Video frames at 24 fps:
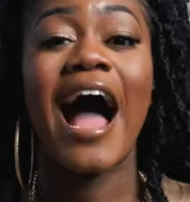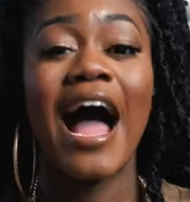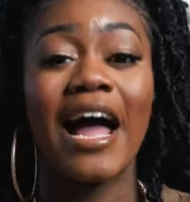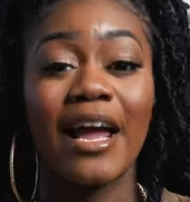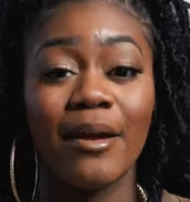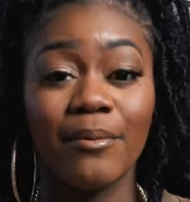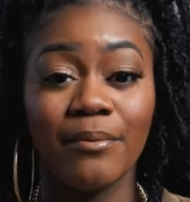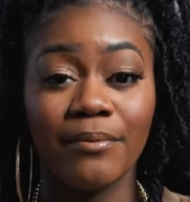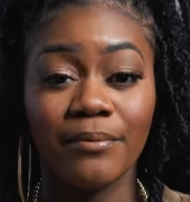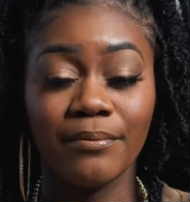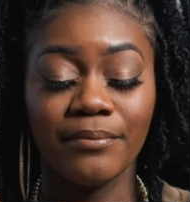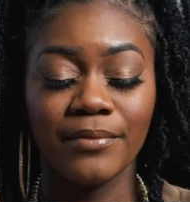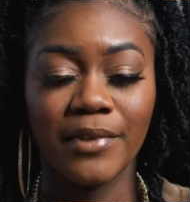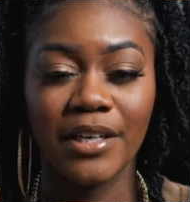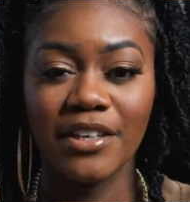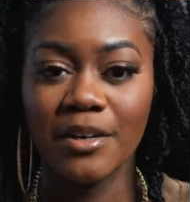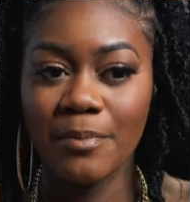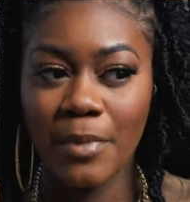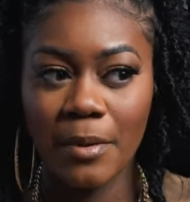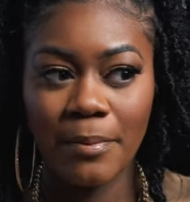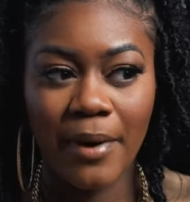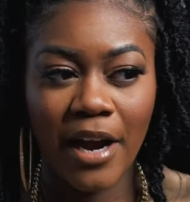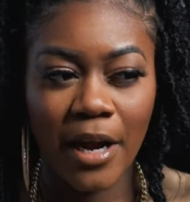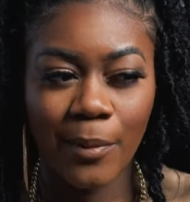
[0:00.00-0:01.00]
I'm gonna
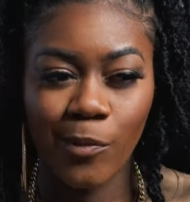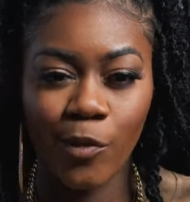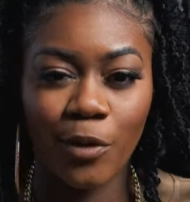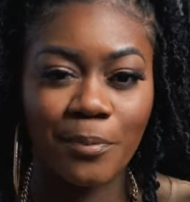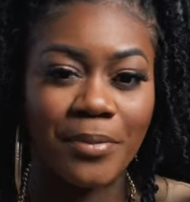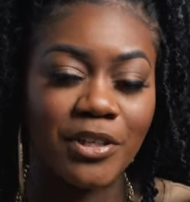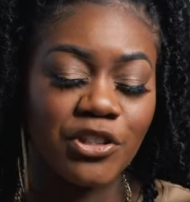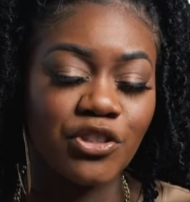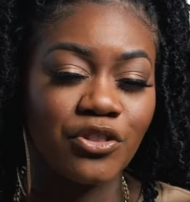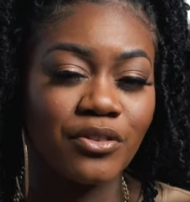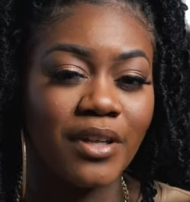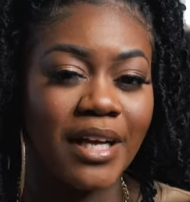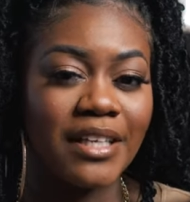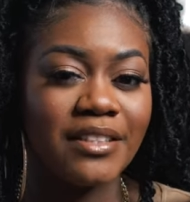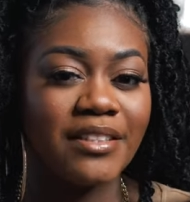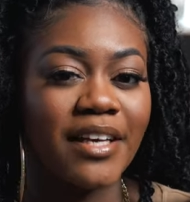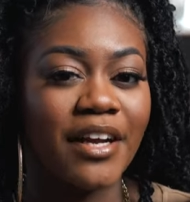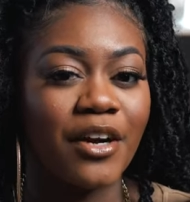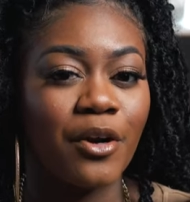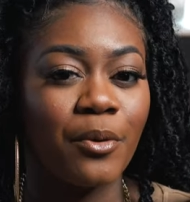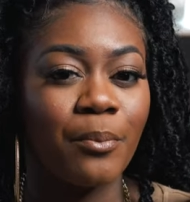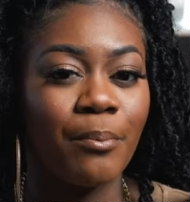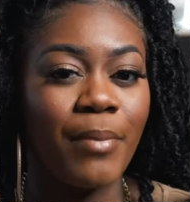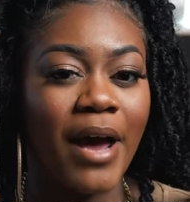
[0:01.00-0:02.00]
be buying more picture lights
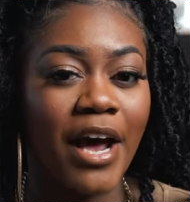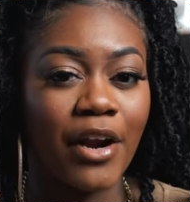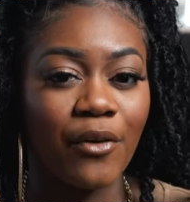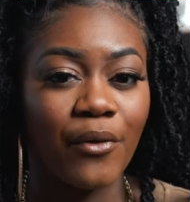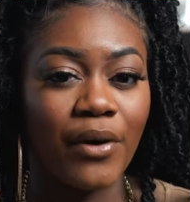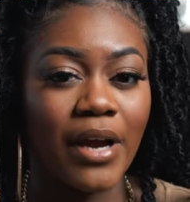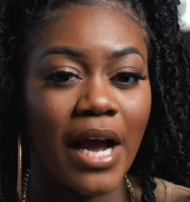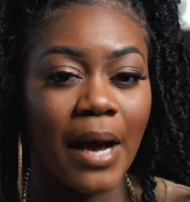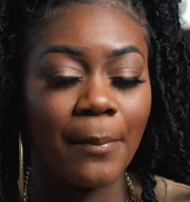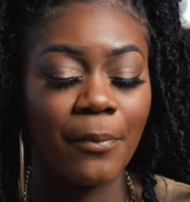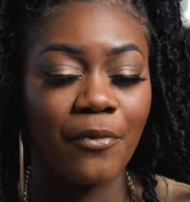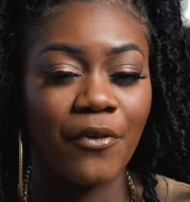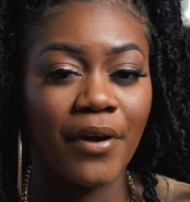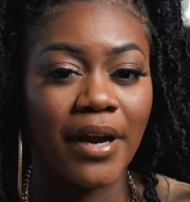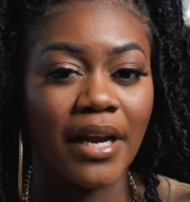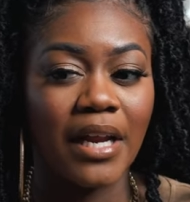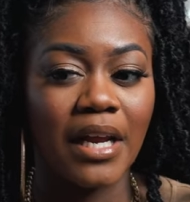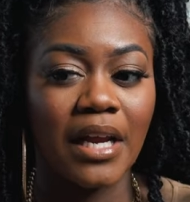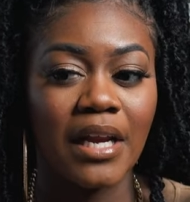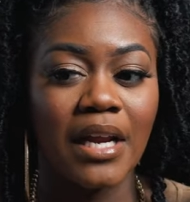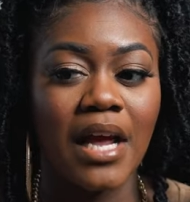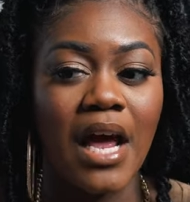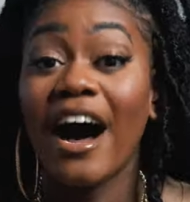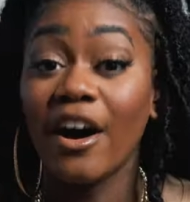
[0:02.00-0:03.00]
that are battery operated.